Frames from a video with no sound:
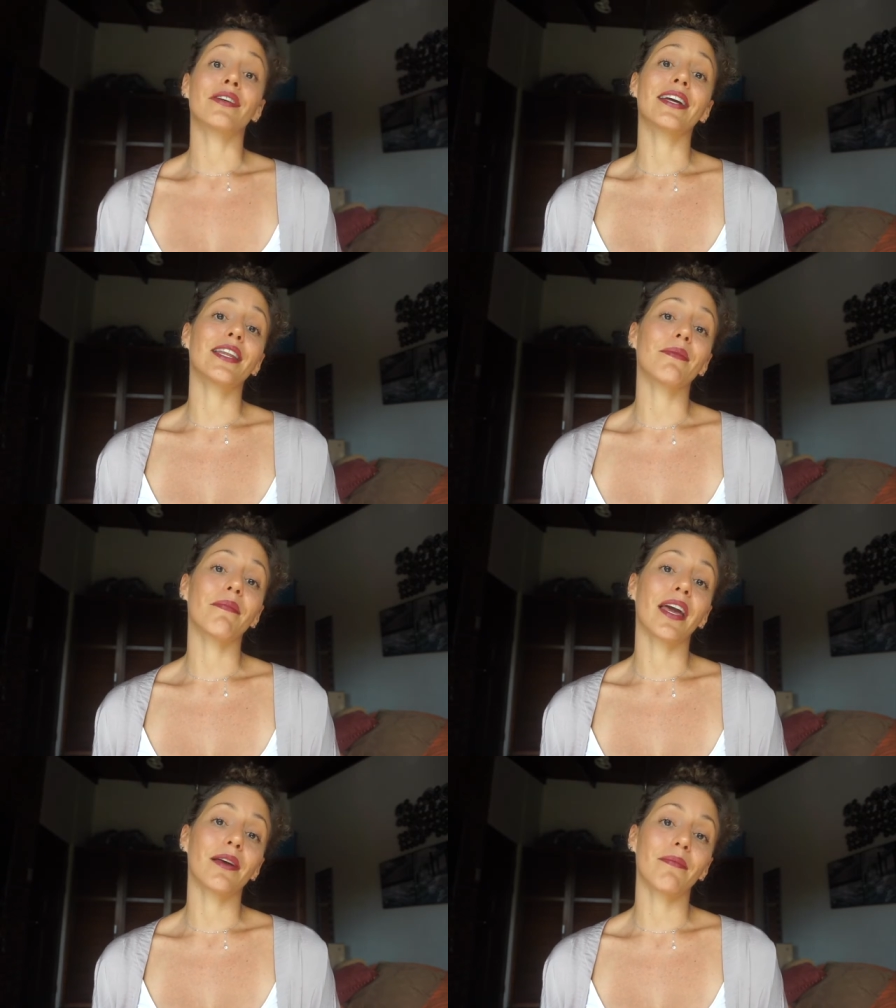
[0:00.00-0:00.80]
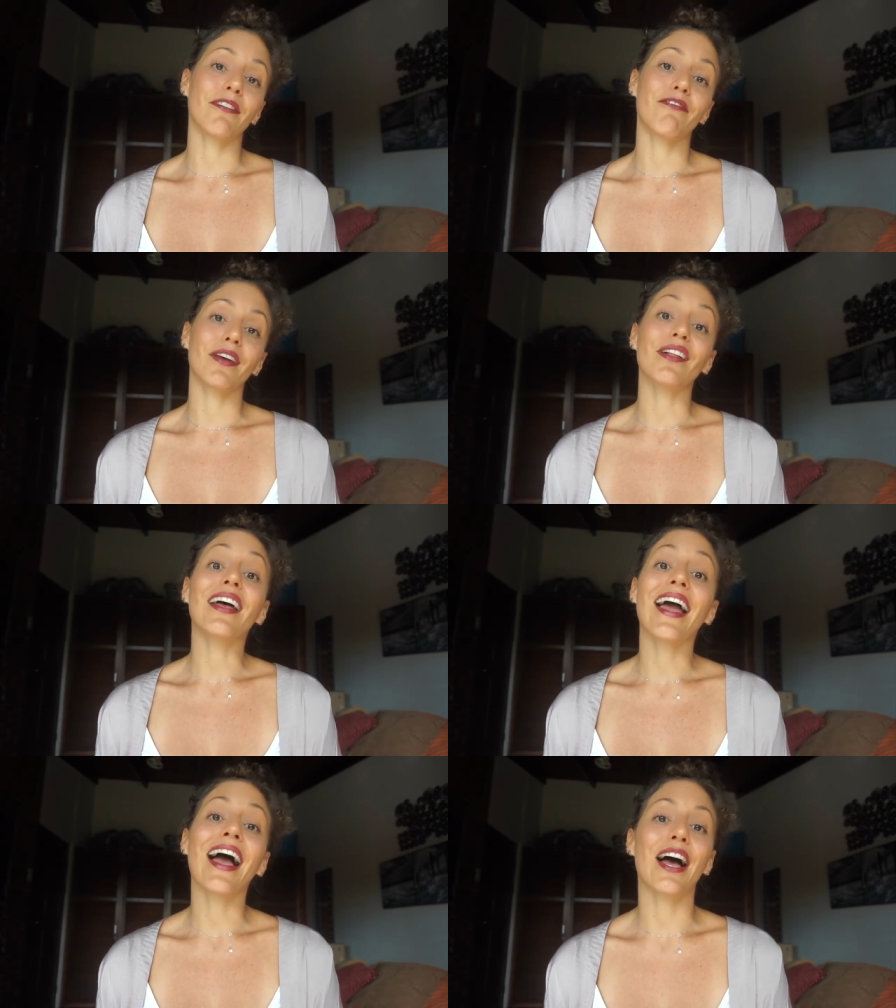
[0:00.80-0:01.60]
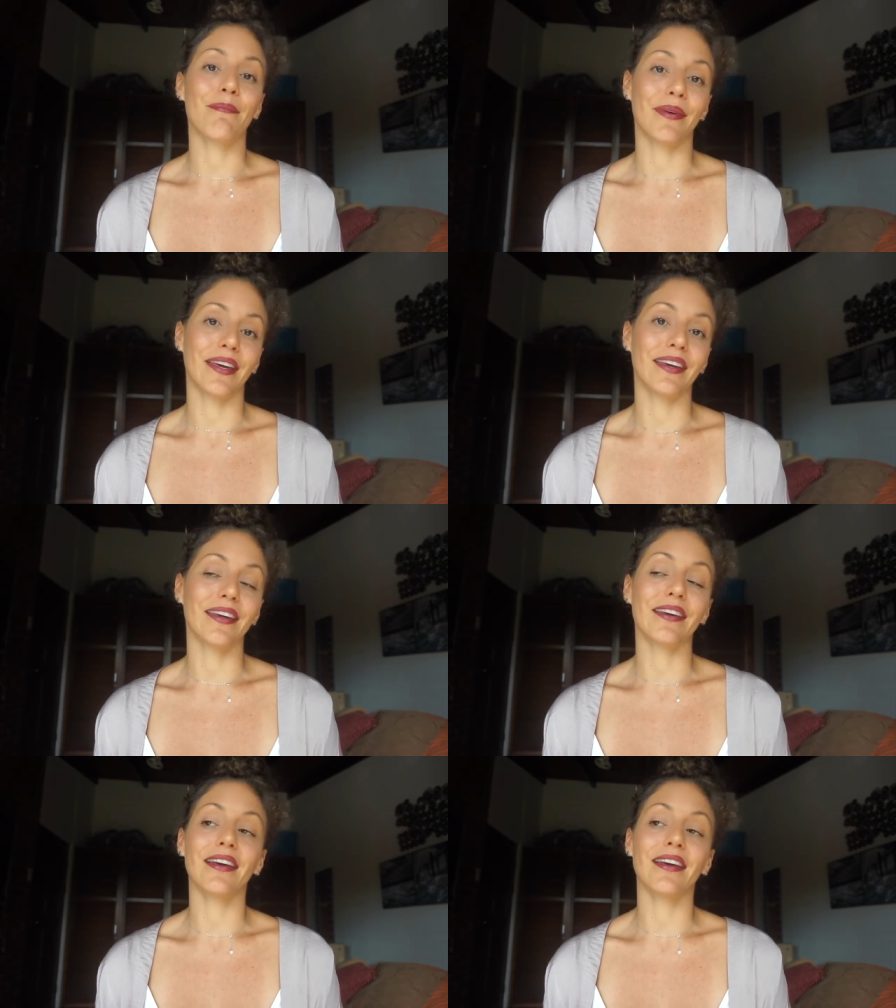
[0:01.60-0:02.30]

really make me feel happy